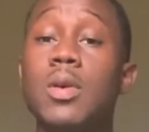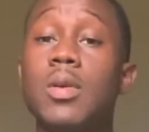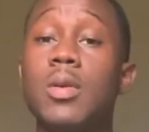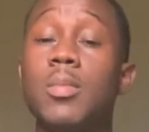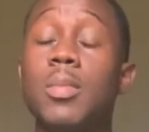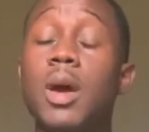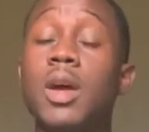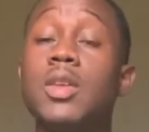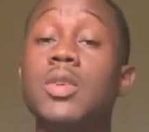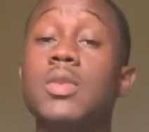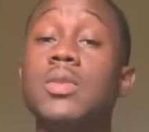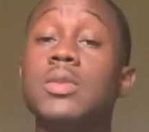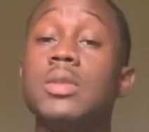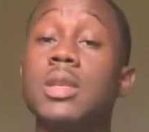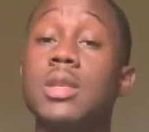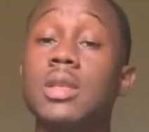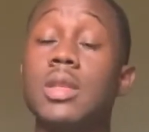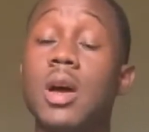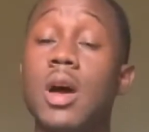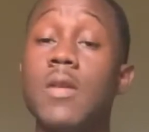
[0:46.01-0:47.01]
by
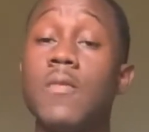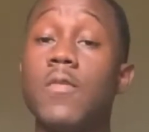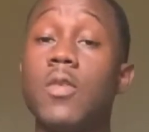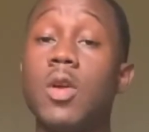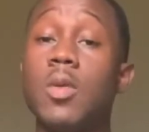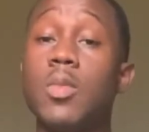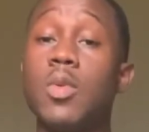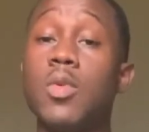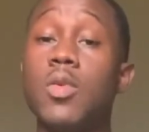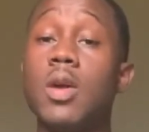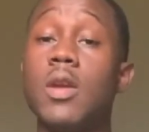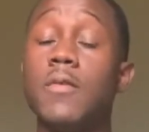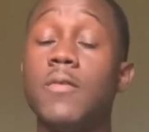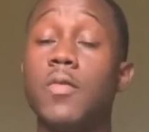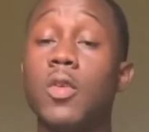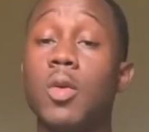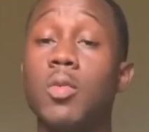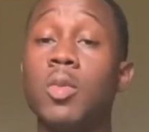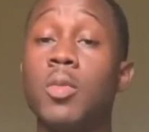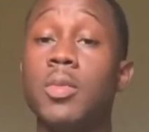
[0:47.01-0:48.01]
using nonverbal and
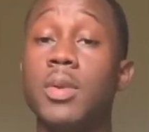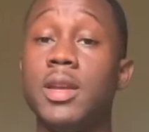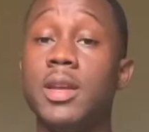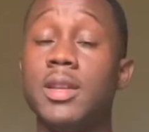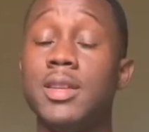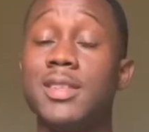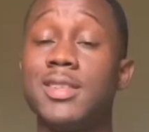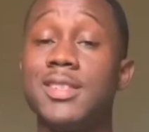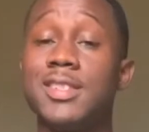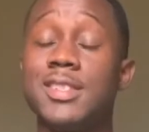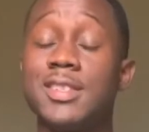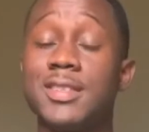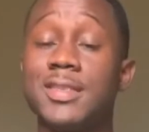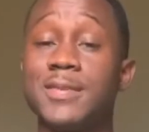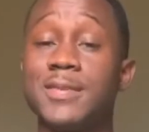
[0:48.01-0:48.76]
verbal means.